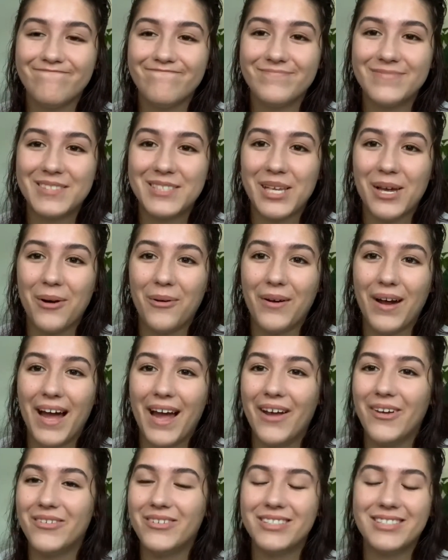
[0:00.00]
So
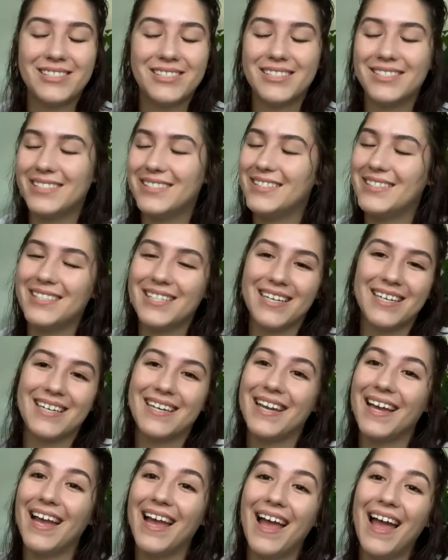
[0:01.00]
I was just,
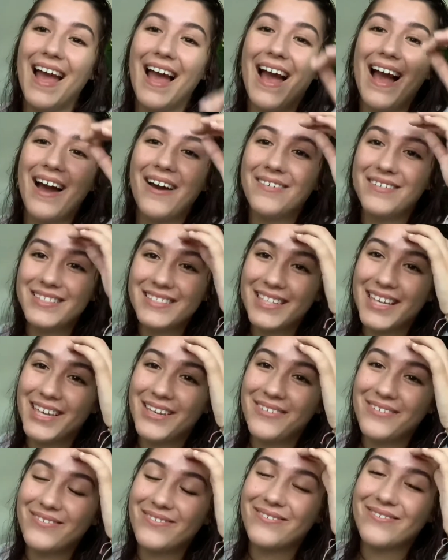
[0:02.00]
I was like
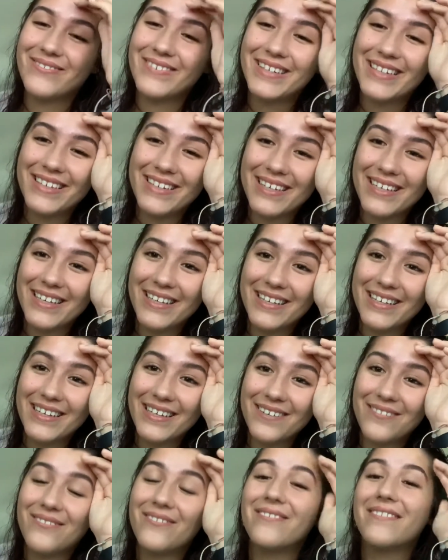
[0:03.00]
really
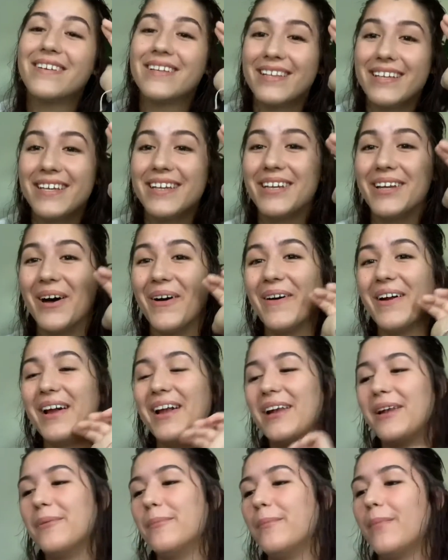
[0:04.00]

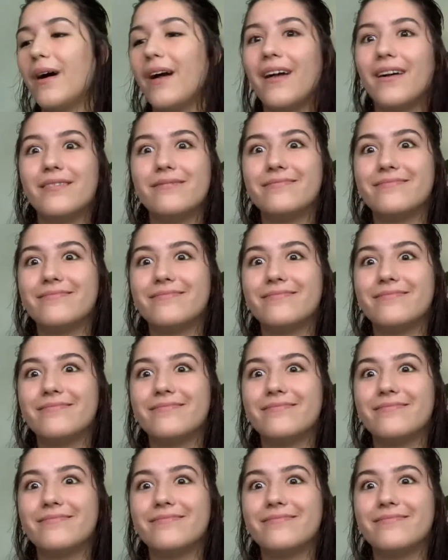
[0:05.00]
annoyed, but